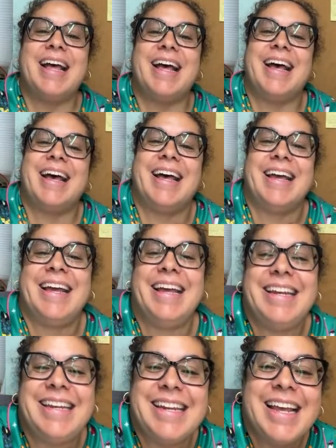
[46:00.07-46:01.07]

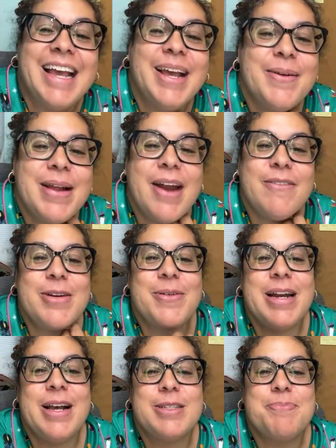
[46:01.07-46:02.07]

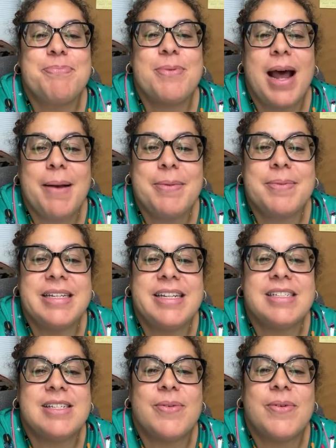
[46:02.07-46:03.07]
Everyone else probably
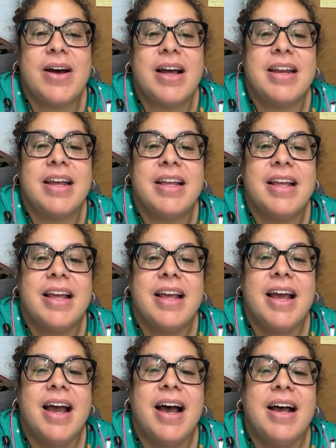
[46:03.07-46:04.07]
doesn't want it
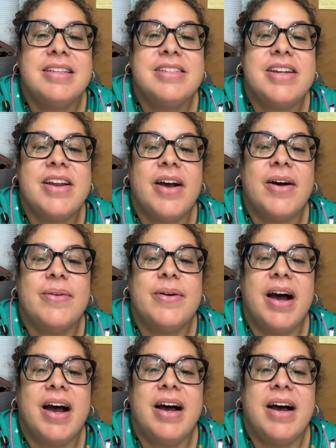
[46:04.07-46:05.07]
to
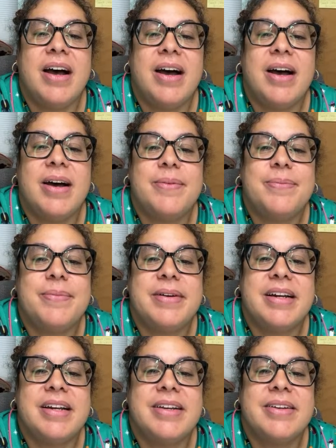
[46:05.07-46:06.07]
know.
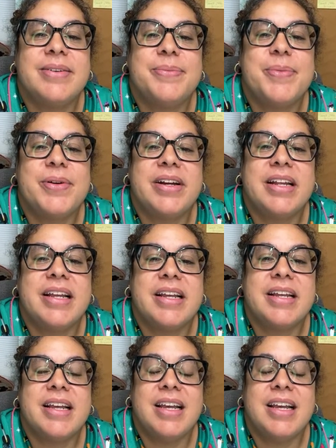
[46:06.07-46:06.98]
Good morning.